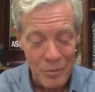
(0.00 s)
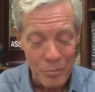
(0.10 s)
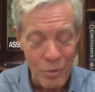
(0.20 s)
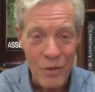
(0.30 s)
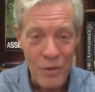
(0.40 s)

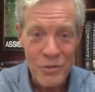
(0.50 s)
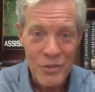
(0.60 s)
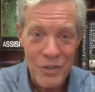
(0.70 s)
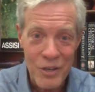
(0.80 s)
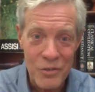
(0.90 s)
Brothers and
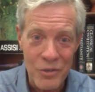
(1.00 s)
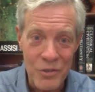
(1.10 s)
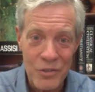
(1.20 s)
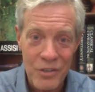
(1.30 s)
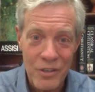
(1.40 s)

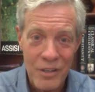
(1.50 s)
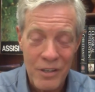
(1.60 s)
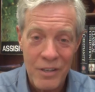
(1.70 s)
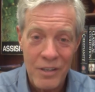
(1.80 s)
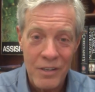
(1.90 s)
sisters,
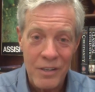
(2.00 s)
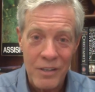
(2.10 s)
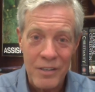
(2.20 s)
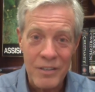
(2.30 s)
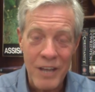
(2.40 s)

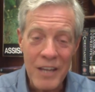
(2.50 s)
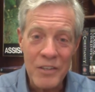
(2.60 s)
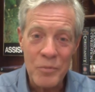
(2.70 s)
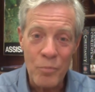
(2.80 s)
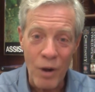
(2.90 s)
take this
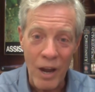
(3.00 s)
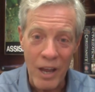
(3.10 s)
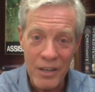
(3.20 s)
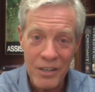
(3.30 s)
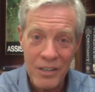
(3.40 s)
bread,
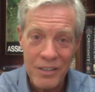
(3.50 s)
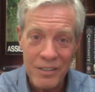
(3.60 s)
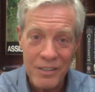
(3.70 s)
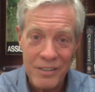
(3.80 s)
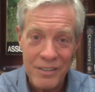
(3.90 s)

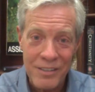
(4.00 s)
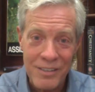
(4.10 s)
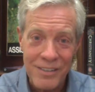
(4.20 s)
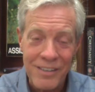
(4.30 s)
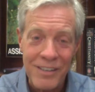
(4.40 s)

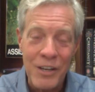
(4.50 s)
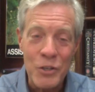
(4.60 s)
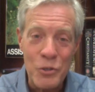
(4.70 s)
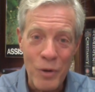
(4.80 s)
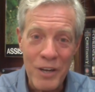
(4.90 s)

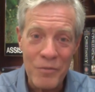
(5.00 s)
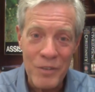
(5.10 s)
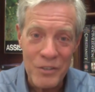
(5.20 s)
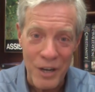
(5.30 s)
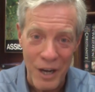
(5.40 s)
drink of this
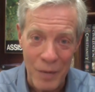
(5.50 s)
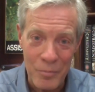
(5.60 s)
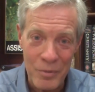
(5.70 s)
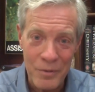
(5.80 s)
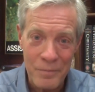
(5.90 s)
cup,
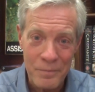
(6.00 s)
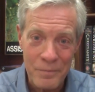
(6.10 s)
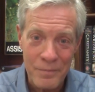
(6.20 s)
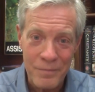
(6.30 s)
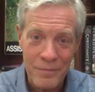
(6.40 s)

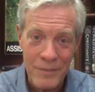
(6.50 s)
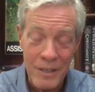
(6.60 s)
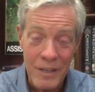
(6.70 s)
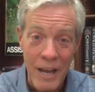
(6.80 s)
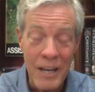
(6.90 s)

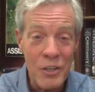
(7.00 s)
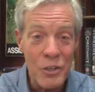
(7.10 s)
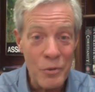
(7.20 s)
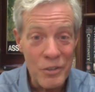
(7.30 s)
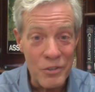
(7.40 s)
and in
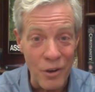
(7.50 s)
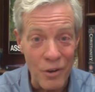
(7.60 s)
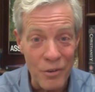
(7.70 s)
doing so,